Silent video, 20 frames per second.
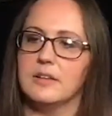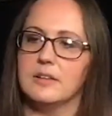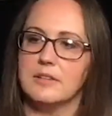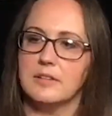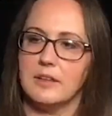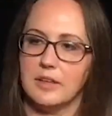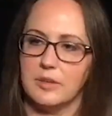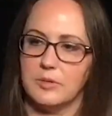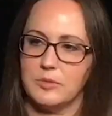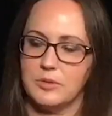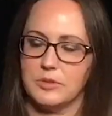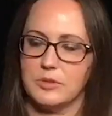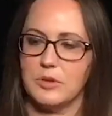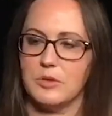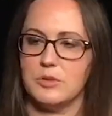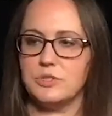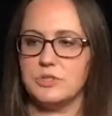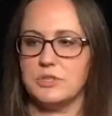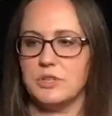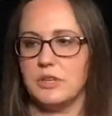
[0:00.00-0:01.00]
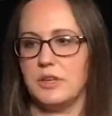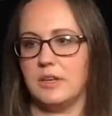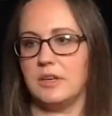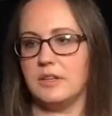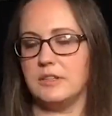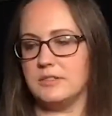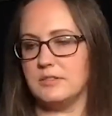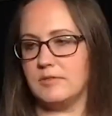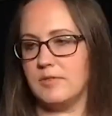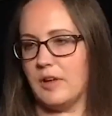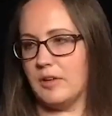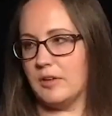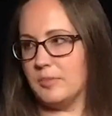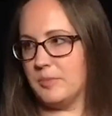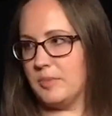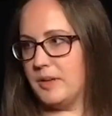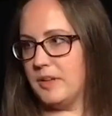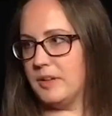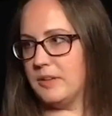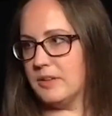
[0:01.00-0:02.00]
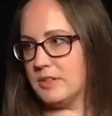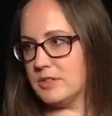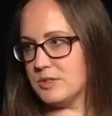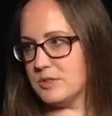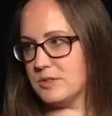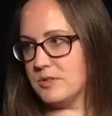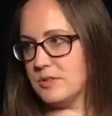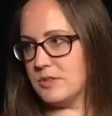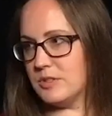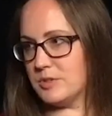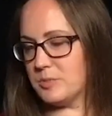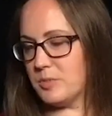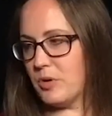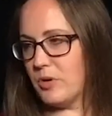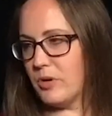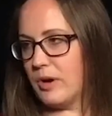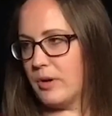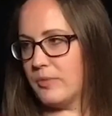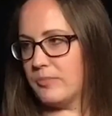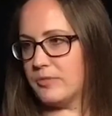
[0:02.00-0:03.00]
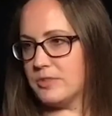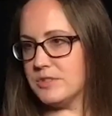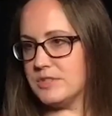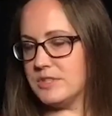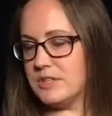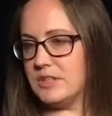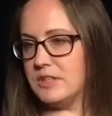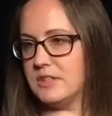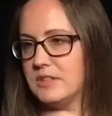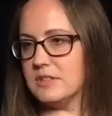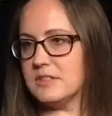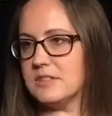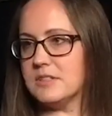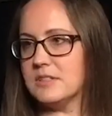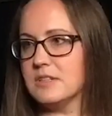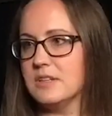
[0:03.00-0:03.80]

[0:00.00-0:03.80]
like with coaching, developing this program for teens,